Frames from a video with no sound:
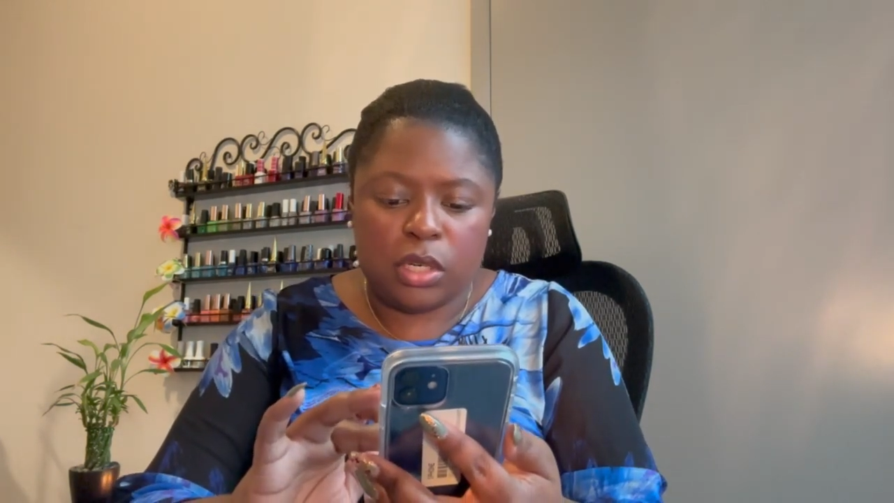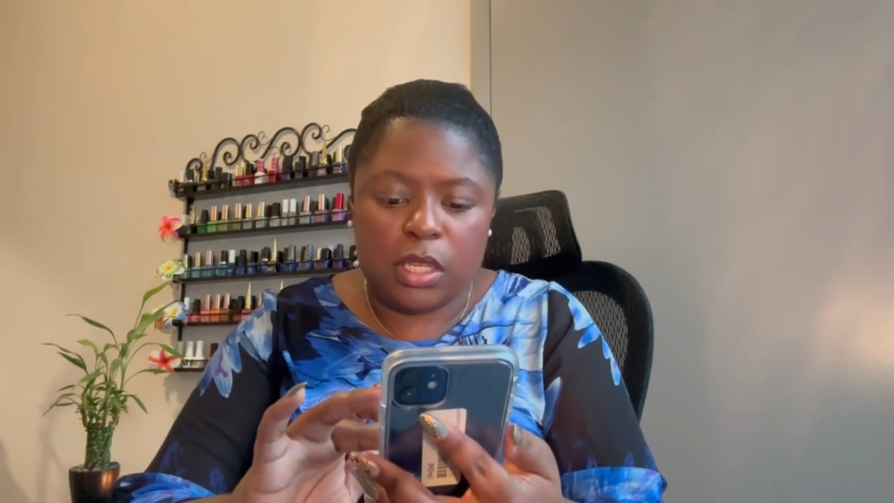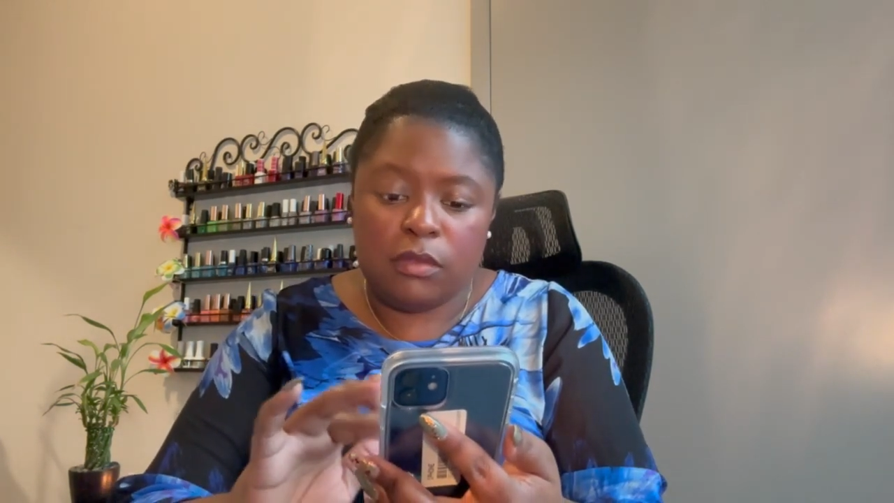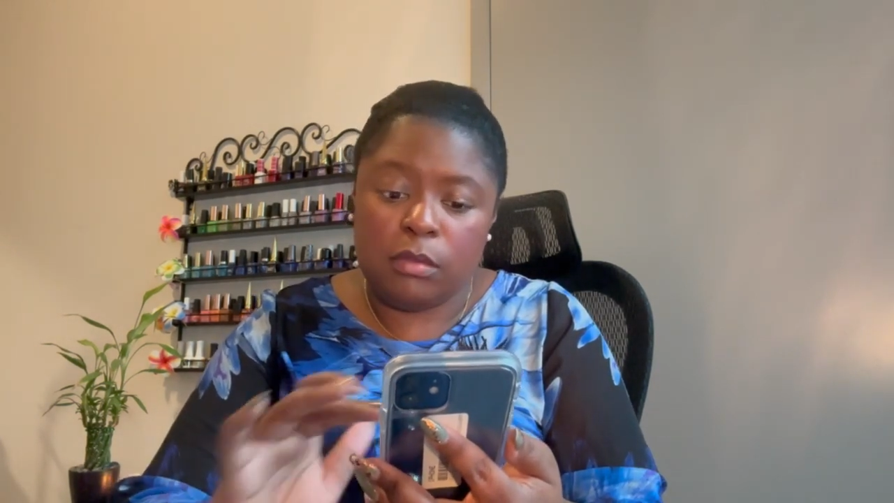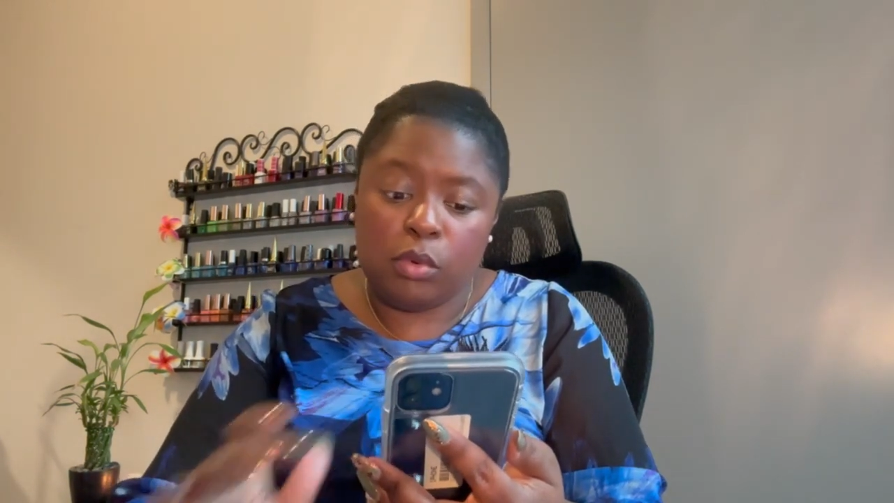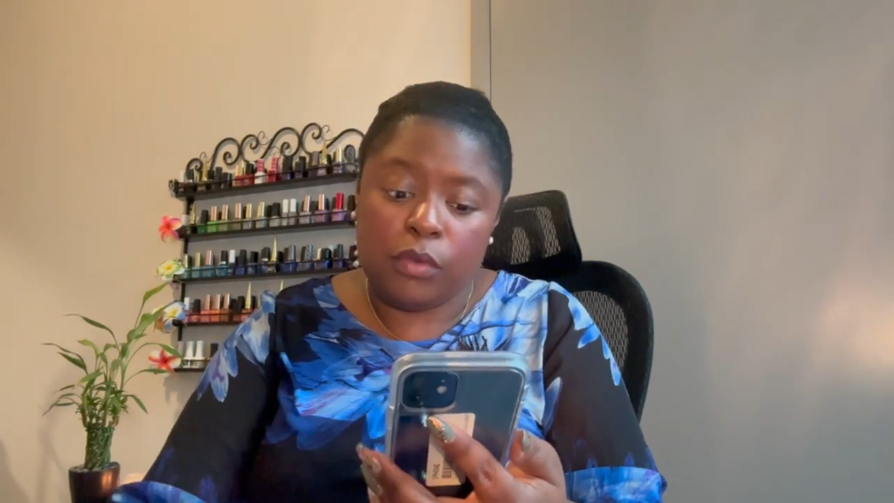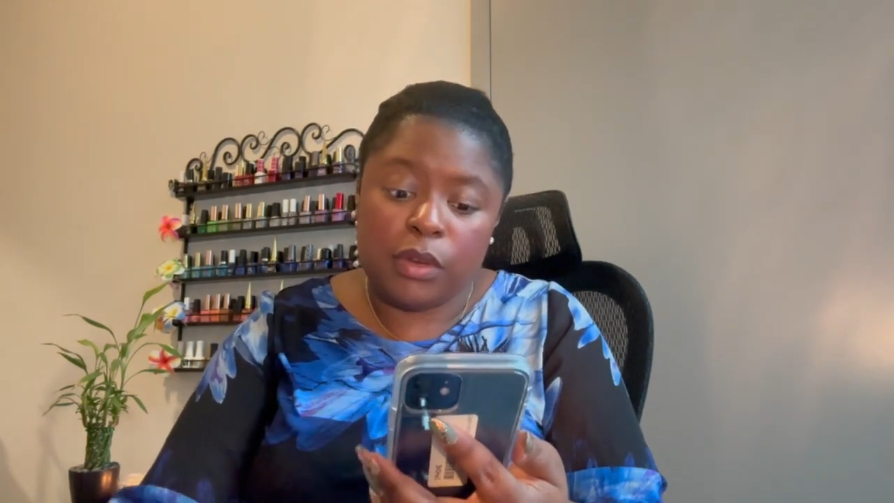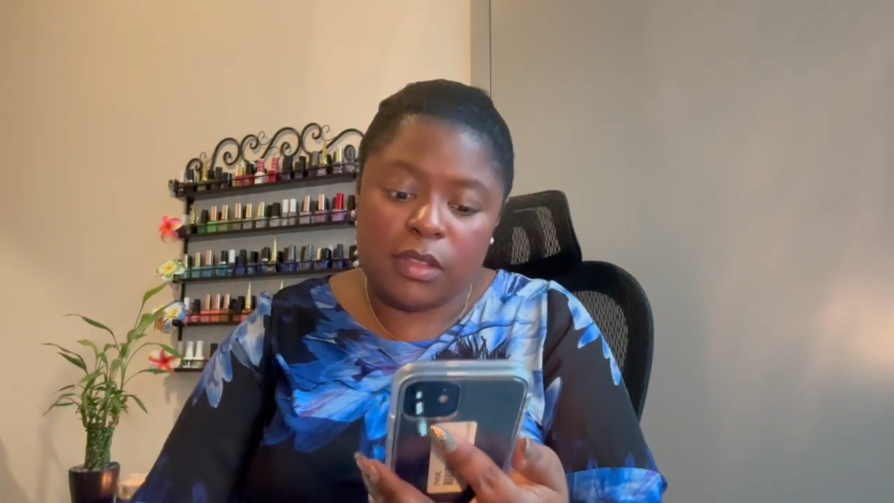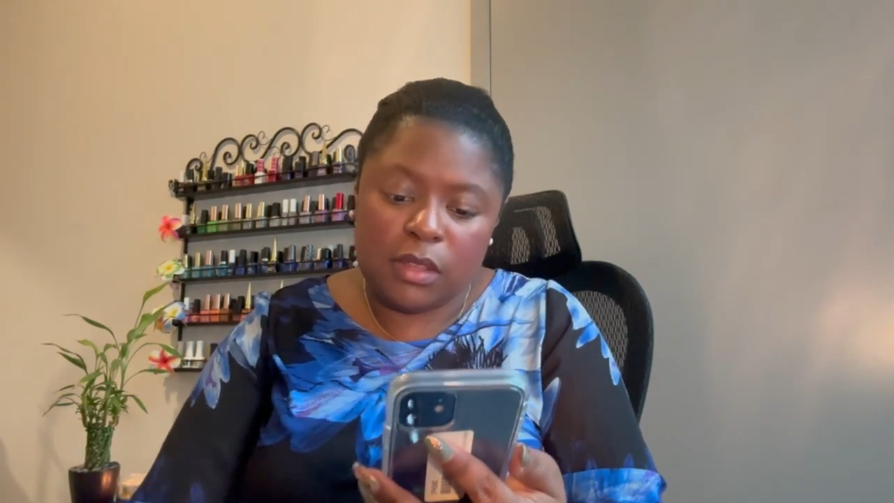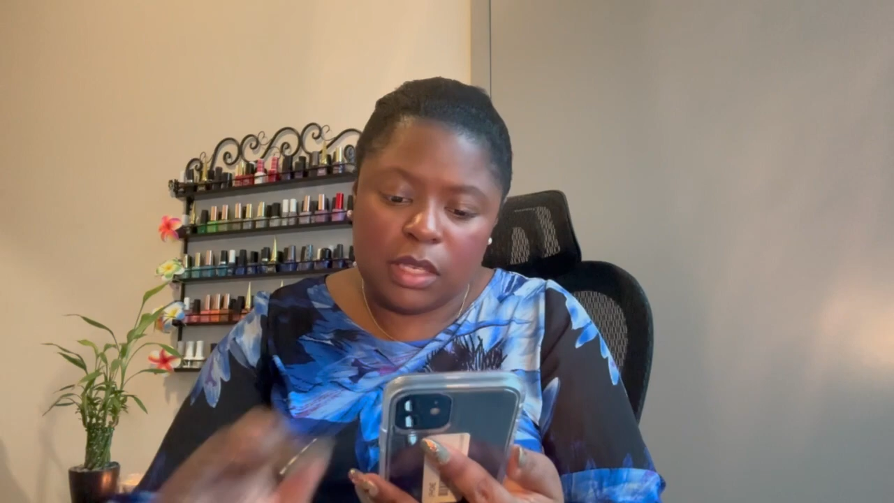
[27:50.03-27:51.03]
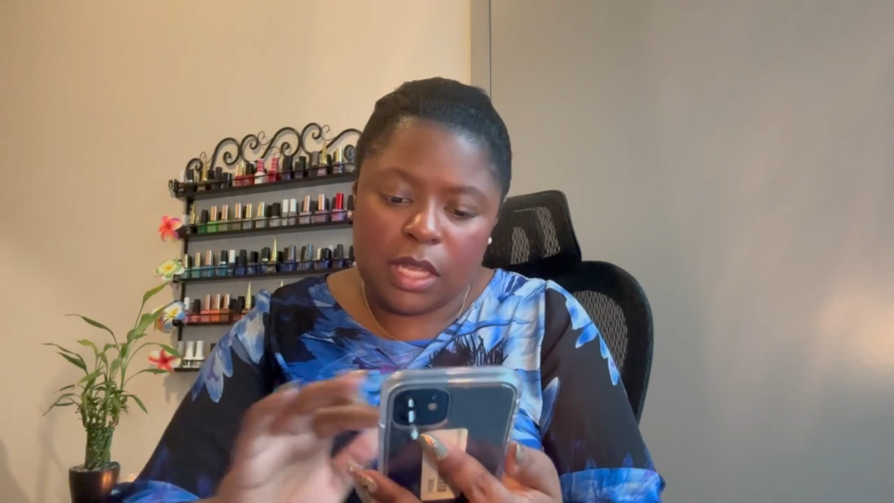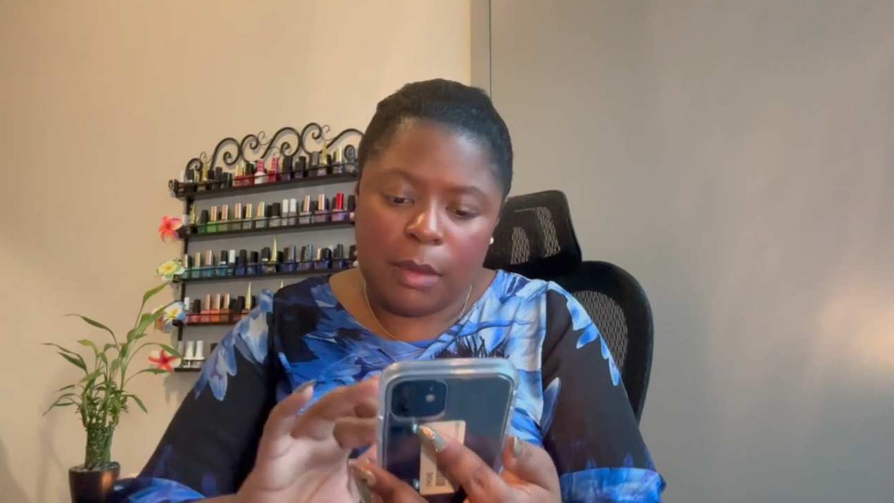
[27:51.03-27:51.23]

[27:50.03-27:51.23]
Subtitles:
even more recently.